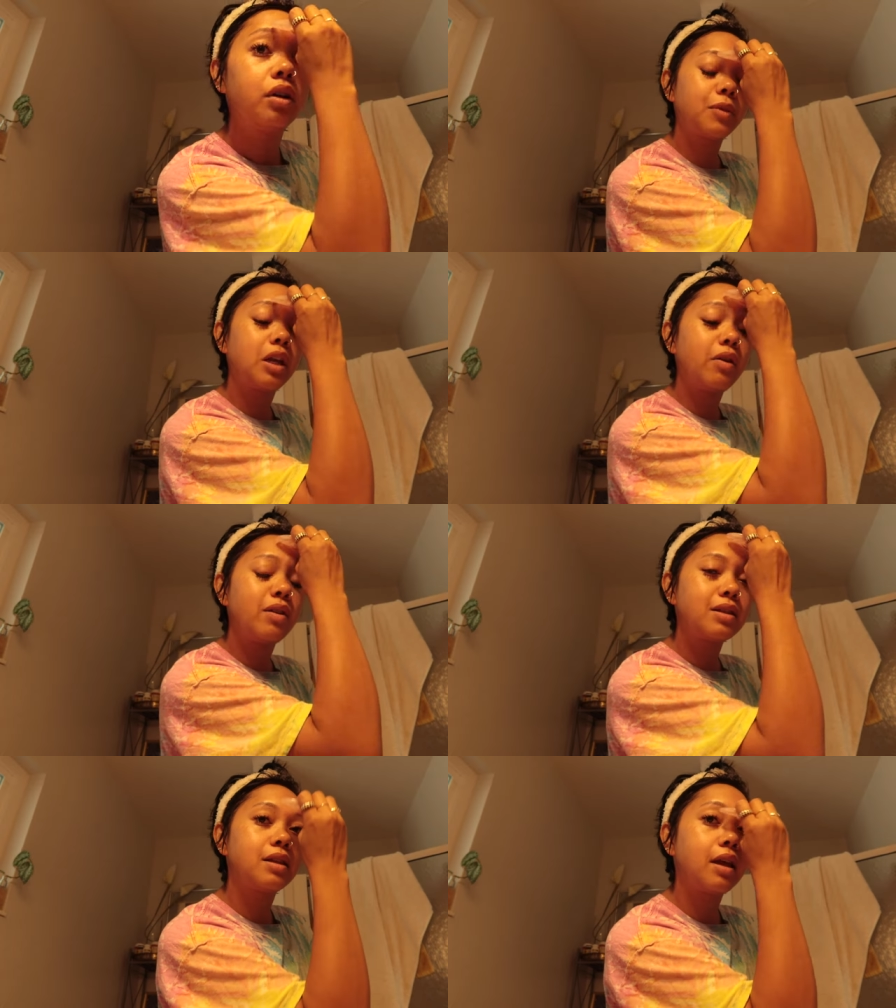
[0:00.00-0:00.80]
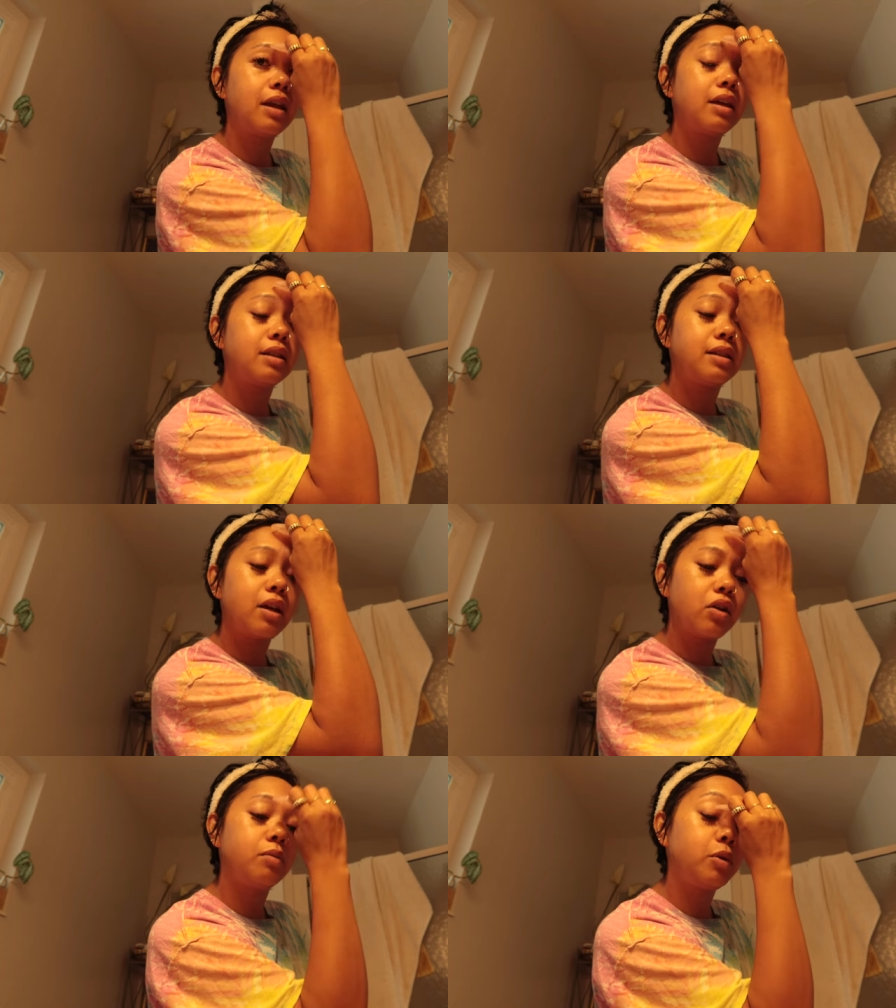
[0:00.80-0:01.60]
I know that this lighting is
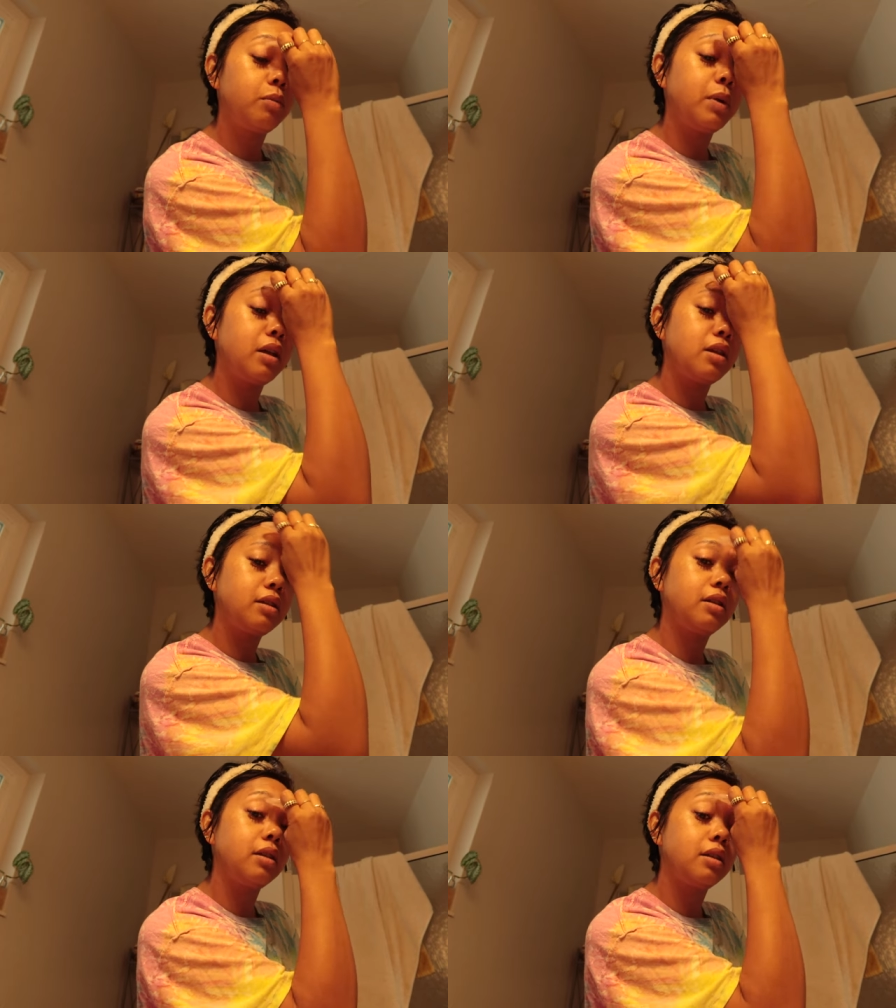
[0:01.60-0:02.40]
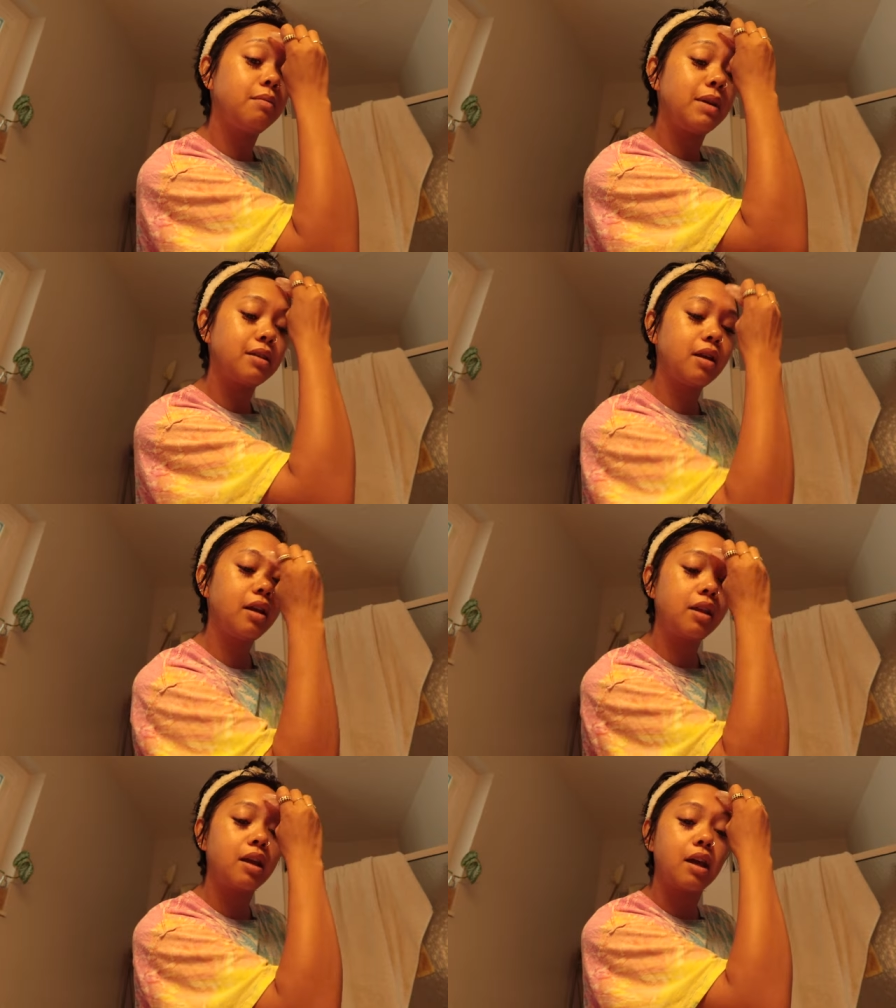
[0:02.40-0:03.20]
terrible, but this is the best
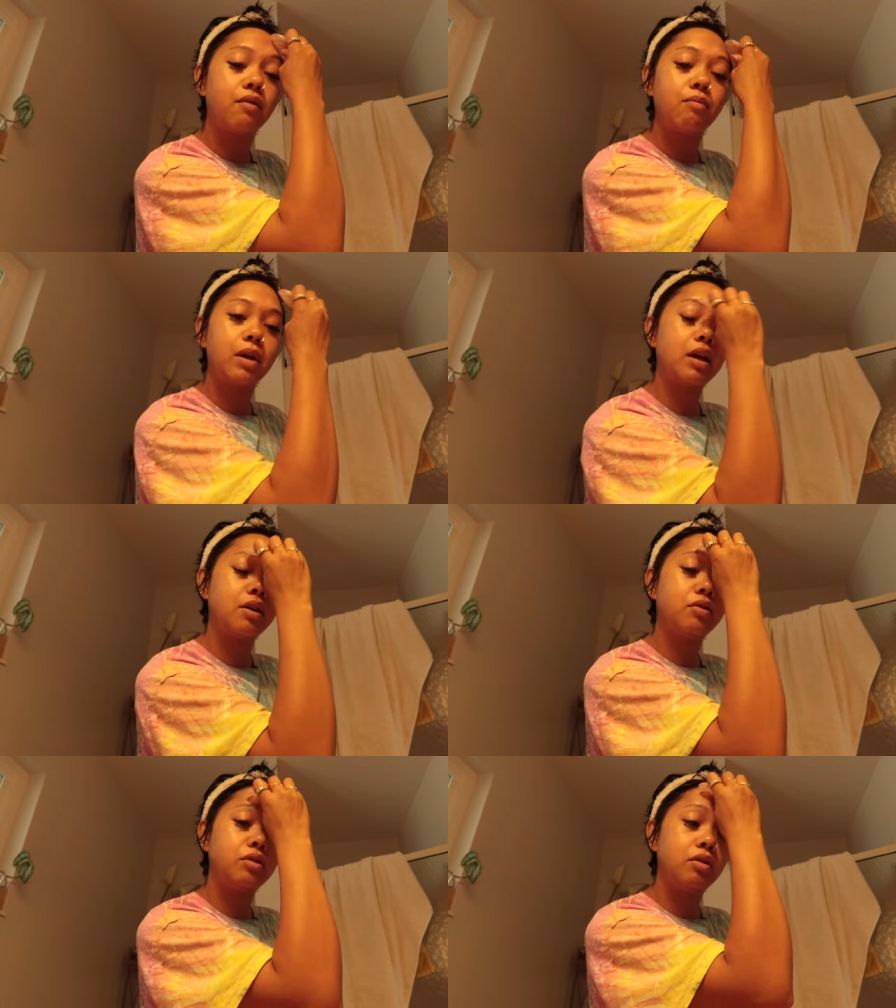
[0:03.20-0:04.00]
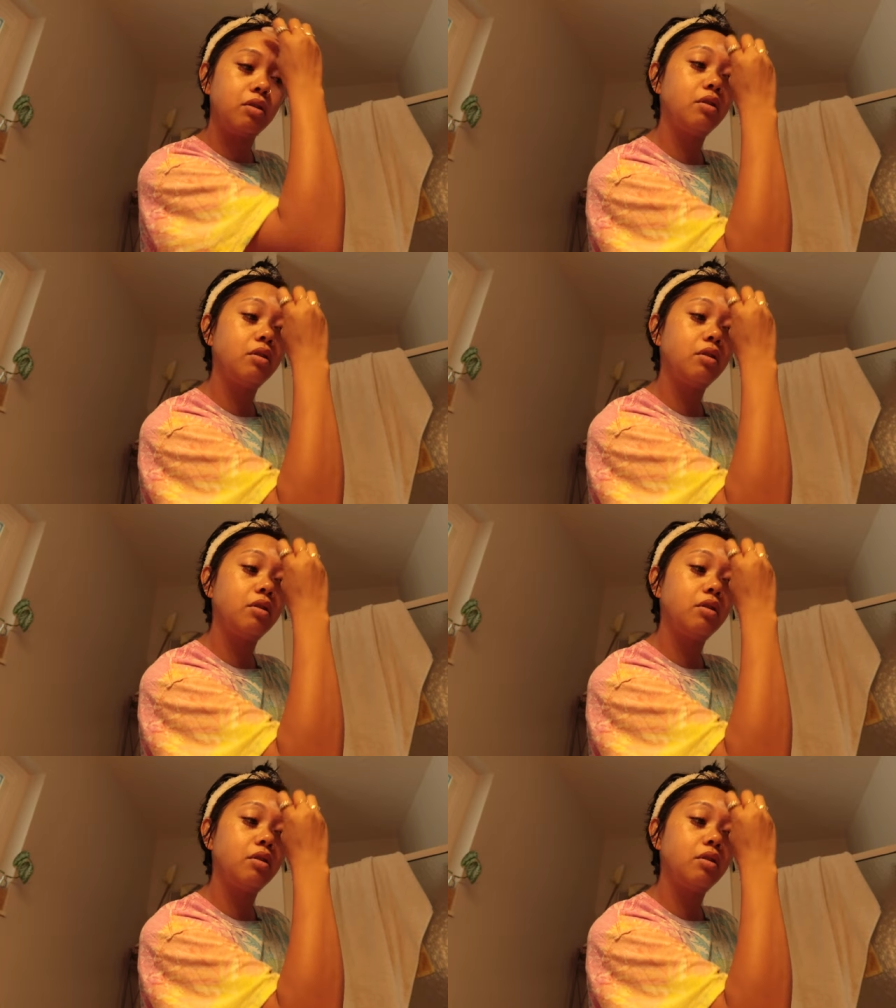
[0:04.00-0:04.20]
lighting that I have in my house.